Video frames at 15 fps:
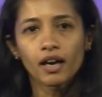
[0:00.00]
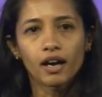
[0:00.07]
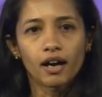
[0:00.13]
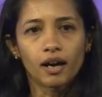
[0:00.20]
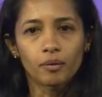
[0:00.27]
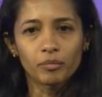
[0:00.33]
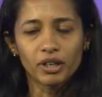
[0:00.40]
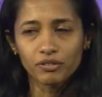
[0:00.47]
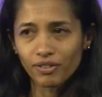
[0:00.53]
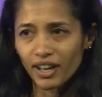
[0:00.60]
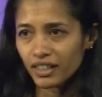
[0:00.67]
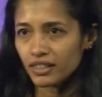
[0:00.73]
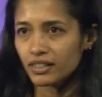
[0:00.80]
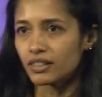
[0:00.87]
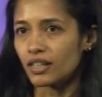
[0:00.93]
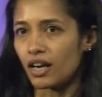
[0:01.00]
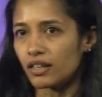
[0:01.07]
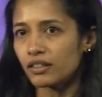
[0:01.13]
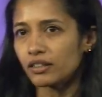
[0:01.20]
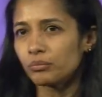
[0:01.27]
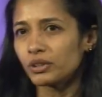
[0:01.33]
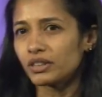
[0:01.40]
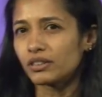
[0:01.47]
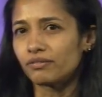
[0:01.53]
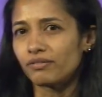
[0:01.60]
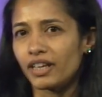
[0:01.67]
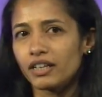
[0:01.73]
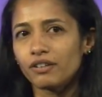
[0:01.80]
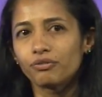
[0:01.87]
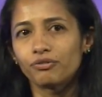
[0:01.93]
Um, in fact, it started with a
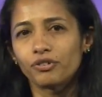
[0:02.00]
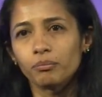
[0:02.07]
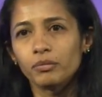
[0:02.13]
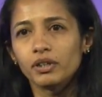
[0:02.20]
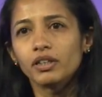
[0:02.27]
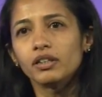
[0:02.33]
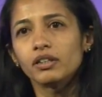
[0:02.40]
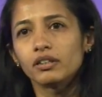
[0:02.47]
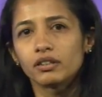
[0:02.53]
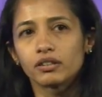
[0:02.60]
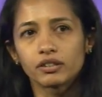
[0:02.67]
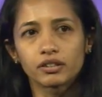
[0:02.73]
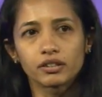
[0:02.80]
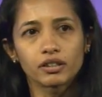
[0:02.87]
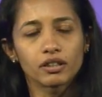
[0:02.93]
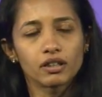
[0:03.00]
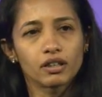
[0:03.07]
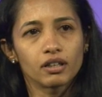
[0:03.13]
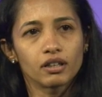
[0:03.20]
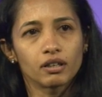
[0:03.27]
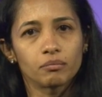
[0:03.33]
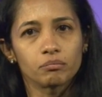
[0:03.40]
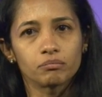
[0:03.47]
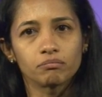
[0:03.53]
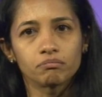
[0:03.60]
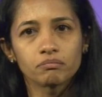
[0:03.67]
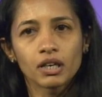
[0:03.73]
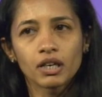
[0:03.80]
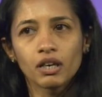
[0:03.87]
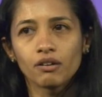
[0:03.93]
very familiar um,
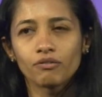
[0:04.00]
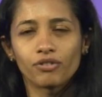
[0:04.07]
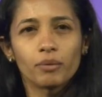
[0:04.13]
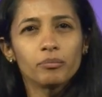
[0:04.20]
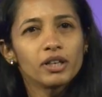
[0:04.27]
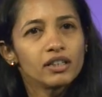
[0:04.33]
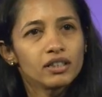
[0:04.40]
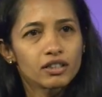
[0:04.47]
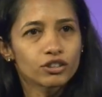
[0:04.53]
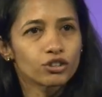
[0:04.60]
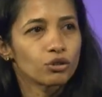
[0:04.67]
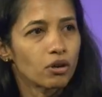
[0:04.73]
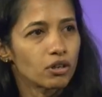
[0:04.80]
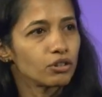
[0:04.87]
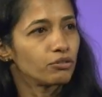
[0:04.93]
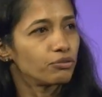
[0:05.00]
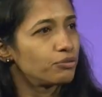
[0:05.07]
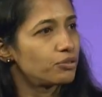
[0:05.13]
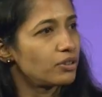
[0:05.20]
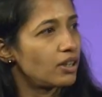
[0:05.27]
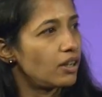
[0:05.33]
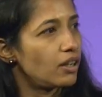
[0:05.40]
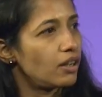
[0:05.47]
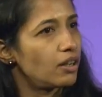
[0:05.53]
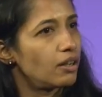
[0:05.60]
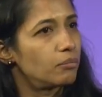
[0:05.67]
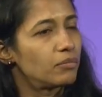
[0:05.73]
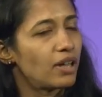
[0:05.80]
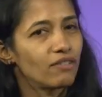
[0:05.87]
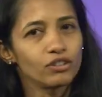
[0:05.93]
familiar sort of
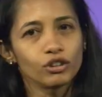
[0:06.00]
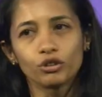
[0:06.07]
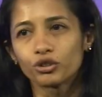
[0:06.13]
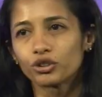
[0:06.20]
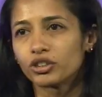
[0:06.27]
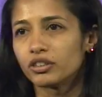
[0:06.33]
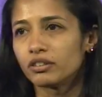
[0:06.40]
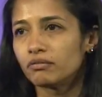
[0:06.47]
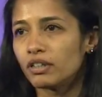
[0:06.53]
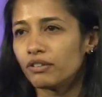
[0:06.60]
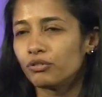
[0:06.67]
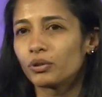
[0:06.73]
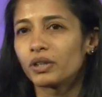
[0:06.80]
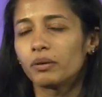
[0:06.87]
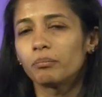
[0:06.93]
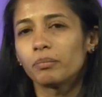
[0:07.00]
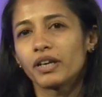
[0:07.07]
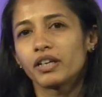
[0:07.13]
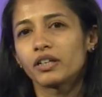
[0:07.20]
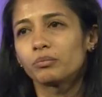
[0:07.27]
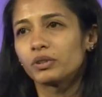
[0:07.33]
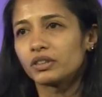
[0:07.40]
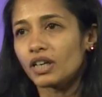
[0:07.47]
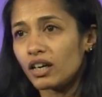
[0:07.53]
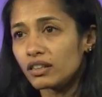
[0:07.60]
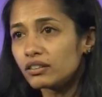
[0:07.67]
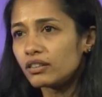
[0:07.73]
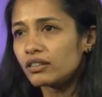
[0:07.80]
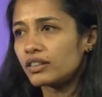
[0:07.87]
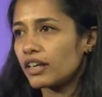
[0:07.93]
um, evolution if you compare it with
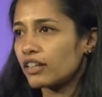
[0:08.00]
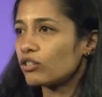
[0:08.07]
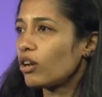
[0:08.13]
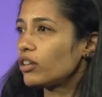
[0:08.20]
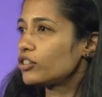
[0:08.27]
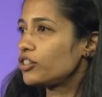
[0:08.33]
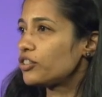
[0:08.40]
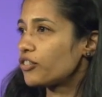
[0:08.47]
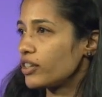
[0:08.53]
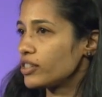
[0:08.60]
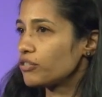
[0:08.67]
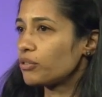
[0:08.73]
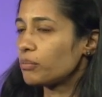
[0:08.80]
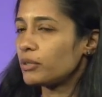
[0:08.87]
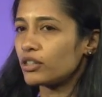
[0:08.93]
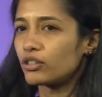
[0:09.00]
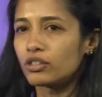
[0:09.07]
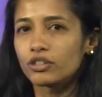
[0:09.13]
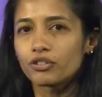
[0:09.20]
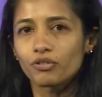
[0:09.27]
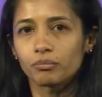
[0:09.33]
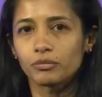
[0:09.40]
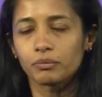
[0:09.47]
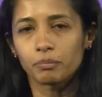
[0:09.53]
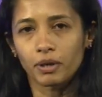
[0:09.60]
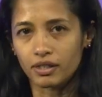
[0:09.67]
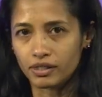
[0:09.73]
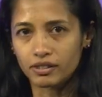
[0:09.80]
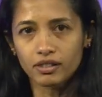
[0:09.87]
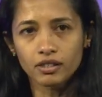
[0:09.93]
other technology transformations from the
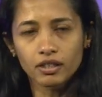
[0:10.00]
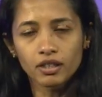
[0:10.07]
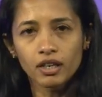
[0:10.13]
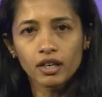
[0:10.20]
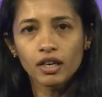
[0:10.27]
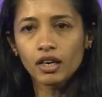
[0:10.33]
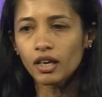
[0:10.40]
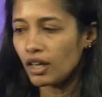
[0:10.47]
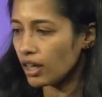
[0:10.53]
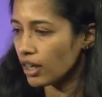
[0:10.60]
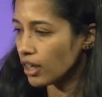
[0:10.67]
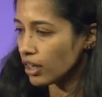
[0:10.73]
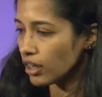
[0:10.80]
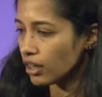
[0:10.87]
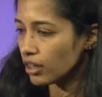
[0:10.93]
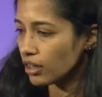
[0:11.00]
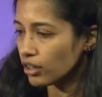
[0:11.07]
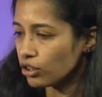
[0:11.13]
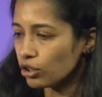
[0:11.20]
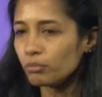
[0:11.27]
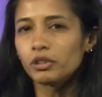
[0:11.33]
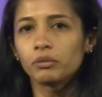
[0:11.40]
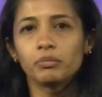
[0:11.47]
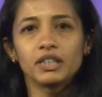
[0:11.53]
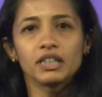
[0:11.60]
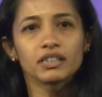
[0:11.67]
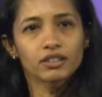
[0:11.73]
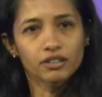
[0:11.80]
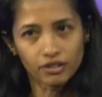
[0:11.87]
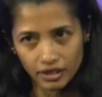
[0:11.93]
past. Human
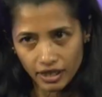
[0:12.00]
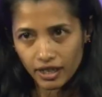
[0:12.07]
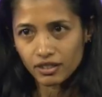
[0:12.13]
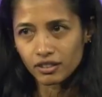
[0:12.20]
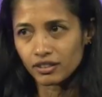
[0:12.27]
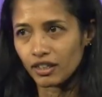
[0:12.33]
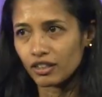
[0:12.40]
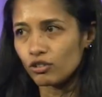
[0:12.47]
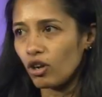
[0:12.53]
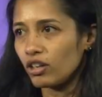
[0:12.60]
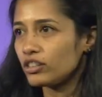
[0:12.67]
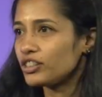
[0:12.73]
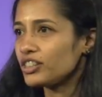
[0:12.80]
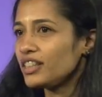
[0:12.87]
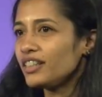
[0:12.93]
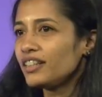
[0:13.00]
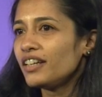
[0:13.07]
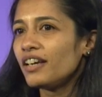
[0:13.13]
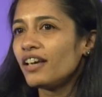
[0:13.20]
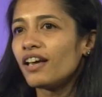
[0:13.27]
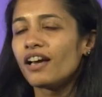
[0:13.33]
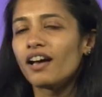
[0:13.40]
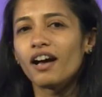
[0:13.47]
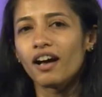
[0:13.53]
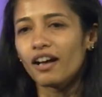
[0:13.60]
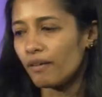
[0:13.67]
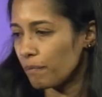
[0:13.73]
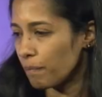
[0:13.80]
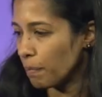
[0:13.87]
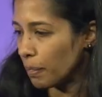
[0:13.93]
beings create a technology,
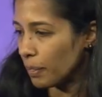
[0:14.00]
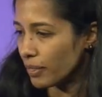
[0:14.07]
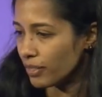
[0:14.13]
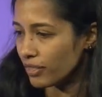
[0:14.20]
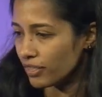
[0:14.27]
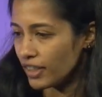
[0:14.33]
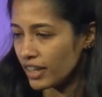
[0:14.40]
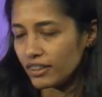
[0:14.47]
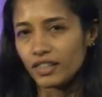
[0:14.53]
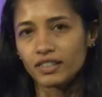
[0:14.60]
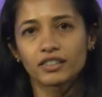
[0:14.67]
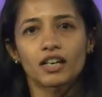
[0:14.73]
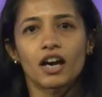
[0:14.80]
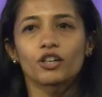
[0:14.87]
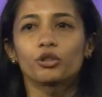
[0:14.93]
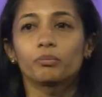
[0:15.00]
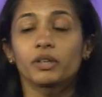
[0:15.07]
then they start to